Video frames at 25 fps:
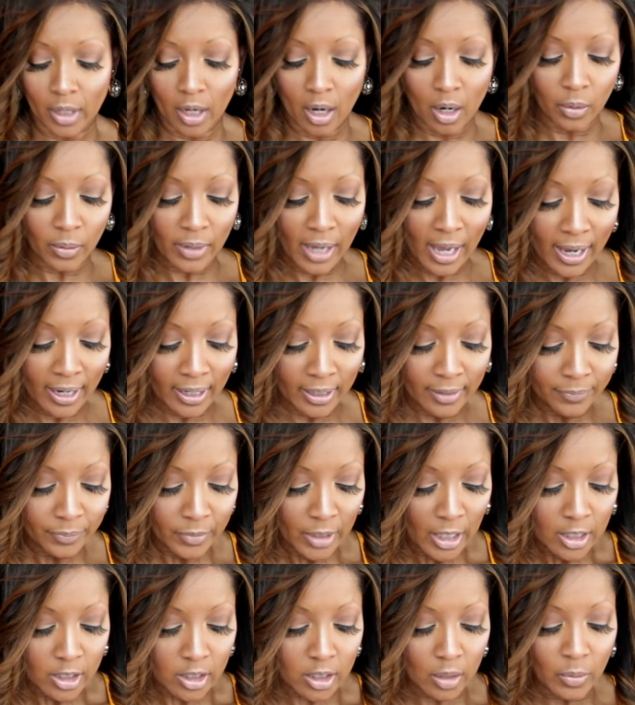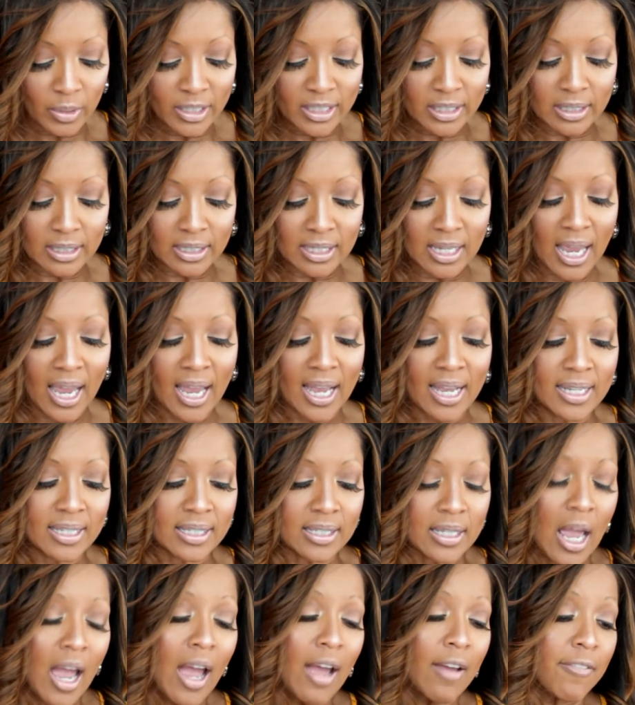Okay. So it
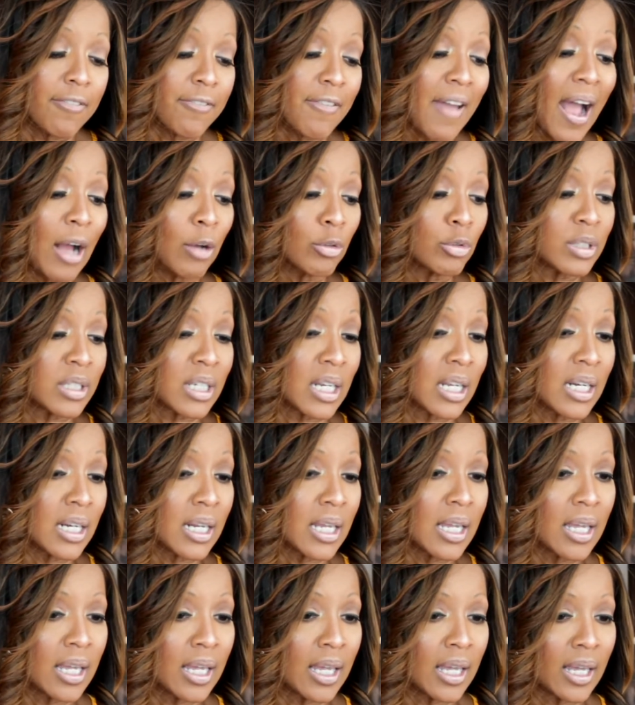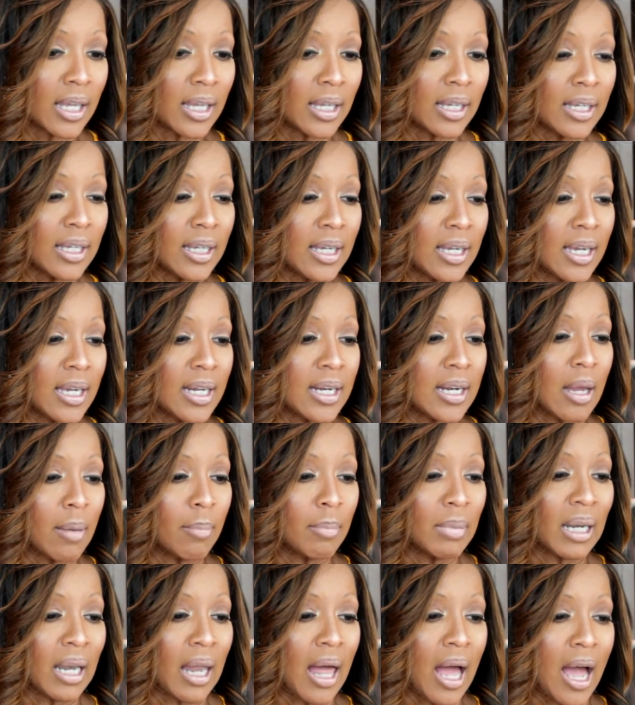says, founded in
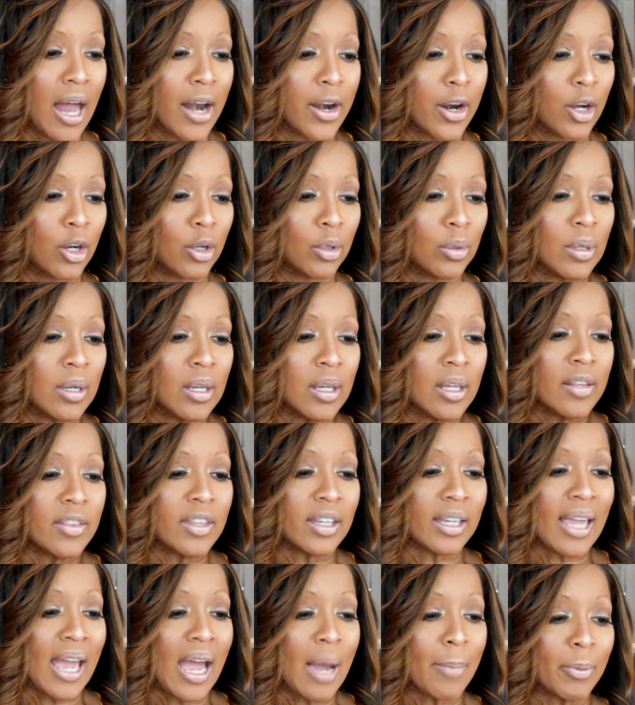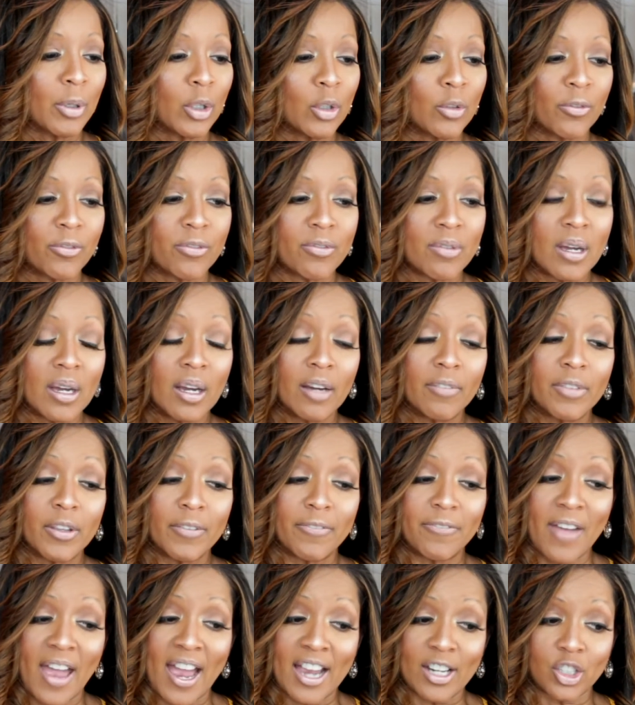Milano, the capital of
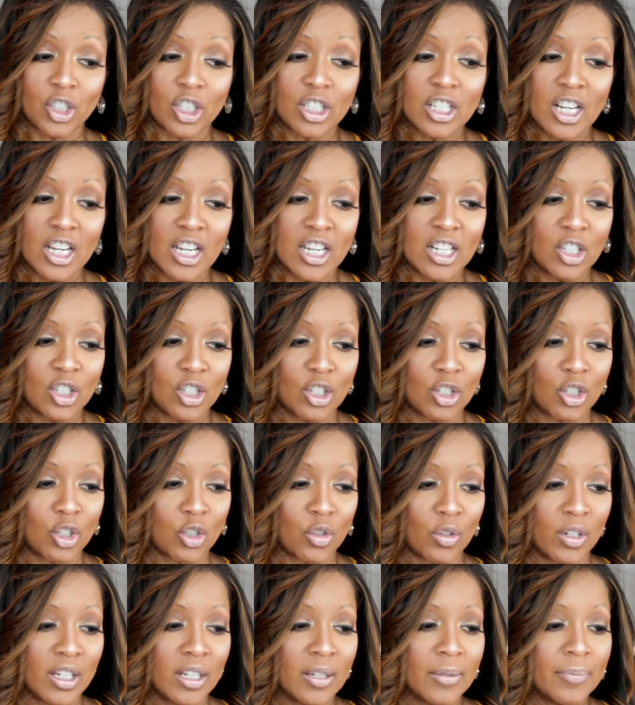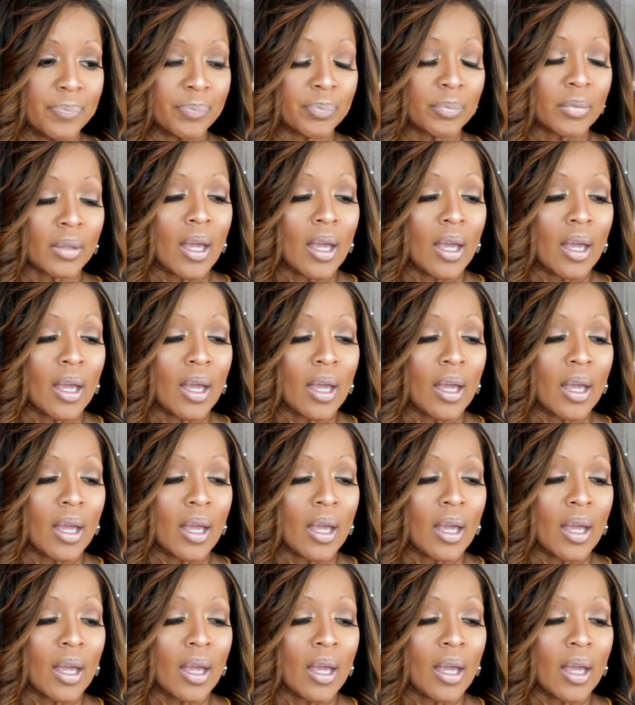the fashion industry.